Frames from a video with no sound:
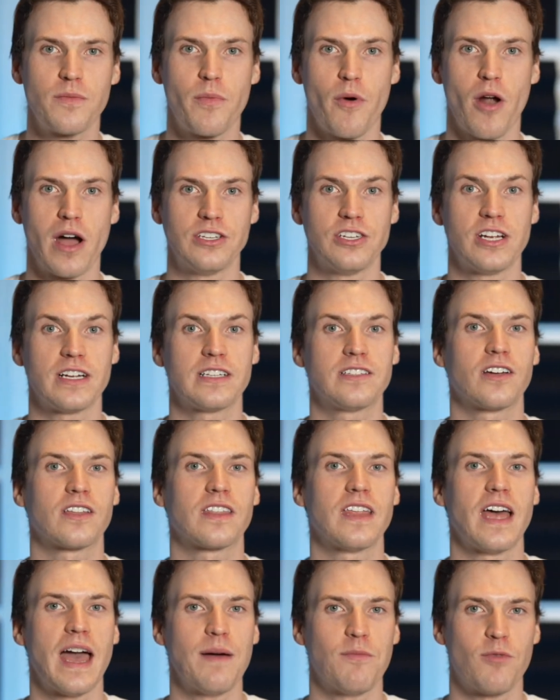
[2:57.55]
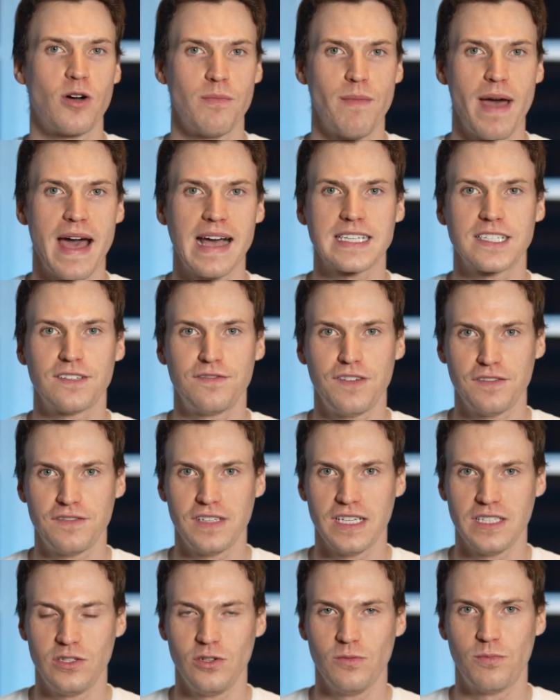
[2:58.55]
project took the M1 Max
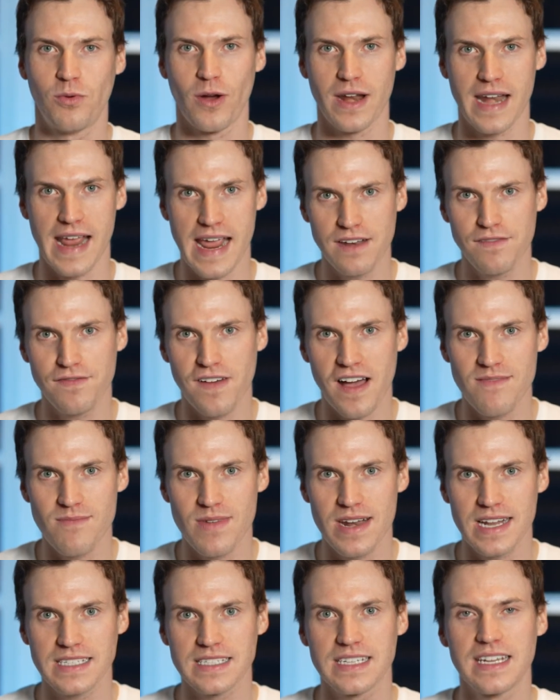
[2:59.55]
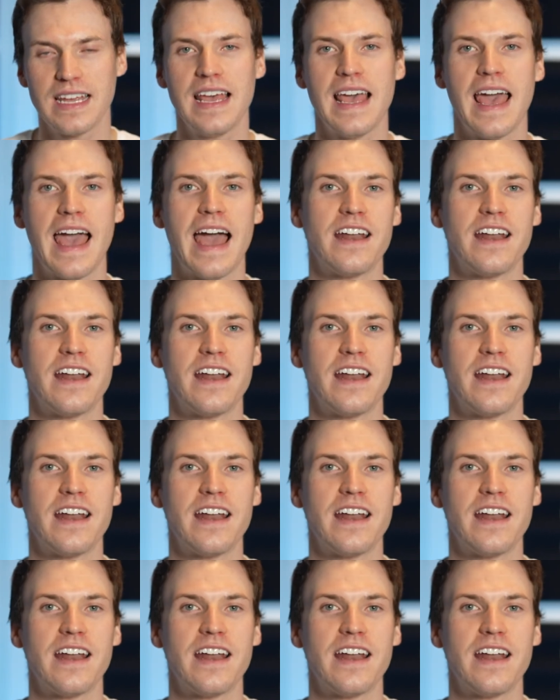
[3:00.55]
52.85 minutes, and